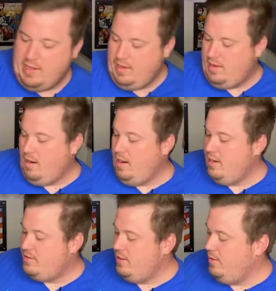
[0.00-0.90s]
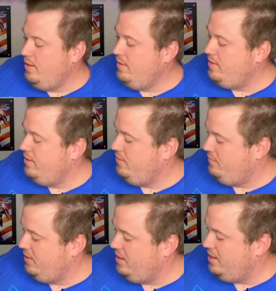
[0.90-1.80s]
All right, so I'm gonna have to
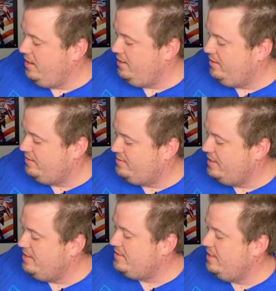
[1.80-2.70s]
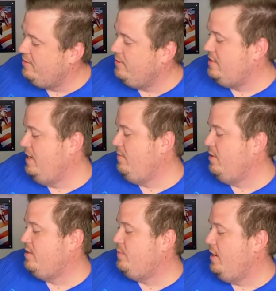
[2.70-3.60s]
figure out how to send this in and redeem
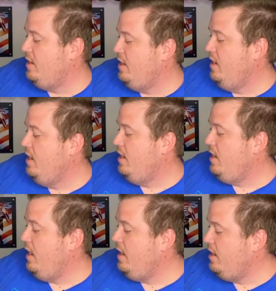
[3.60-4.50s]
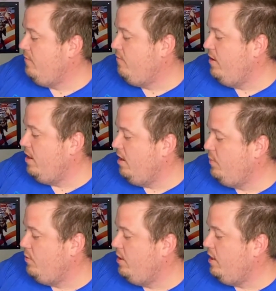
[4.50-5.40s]
this, but yeah, I got a free
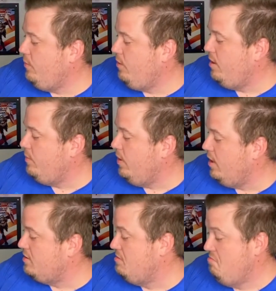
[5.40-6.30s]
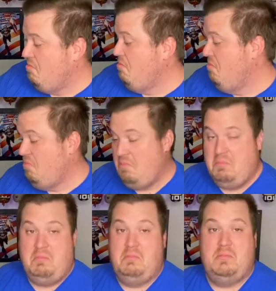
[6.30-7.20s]
art print upgrade box.
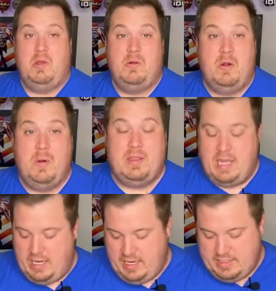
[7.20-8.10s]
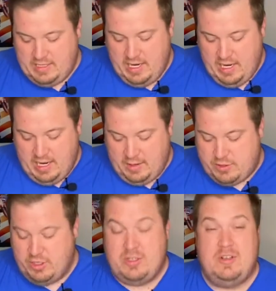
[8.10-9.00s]
Don't know what that is. I'm
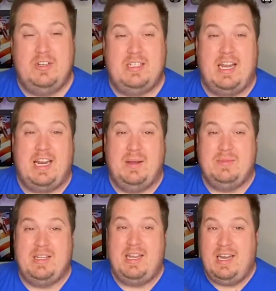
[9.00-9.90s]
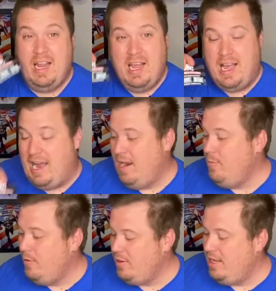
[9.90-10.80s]
sure as soon as that comes in, I
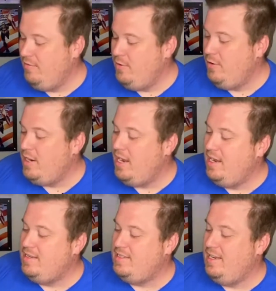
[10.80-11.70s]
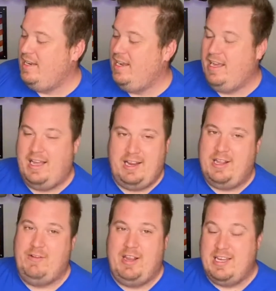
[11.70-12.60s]
will give you guys I'll
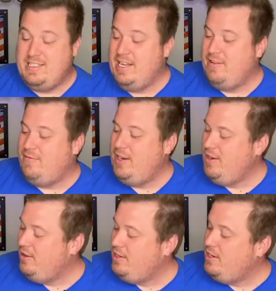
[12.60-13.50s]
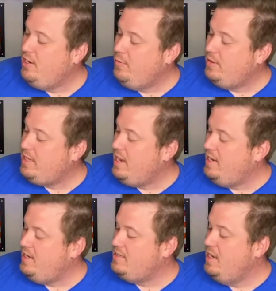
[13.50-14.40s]
give you guys another video letting you know what that
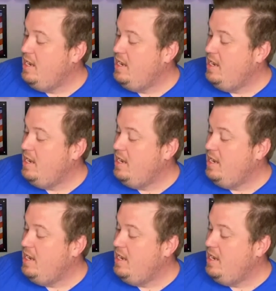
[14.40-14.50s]
is,